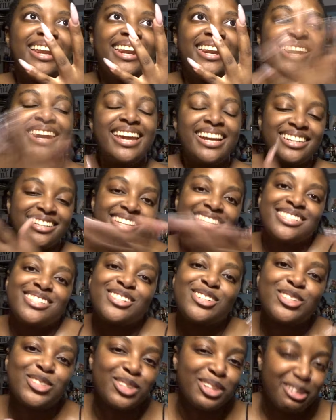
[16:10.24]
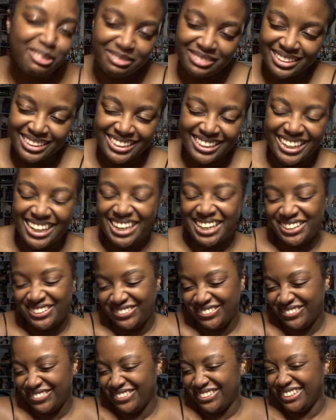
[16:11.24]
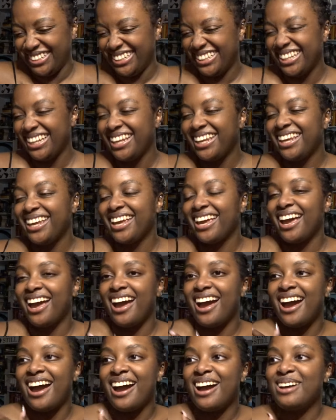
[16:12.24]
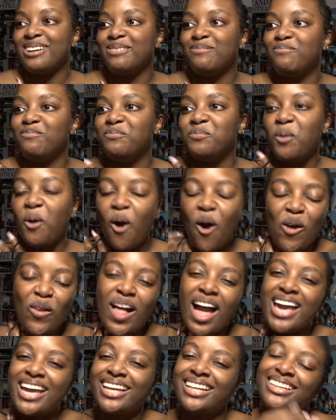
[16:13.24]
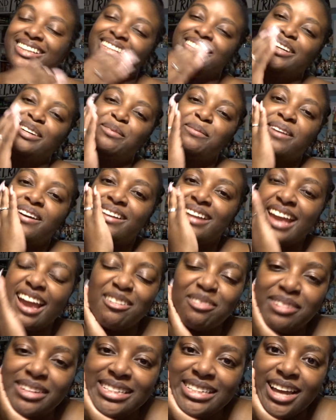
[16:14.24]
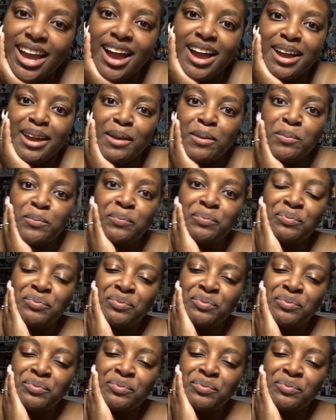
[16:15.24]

Nick doesn't deserve Lily. um, all I can think about every time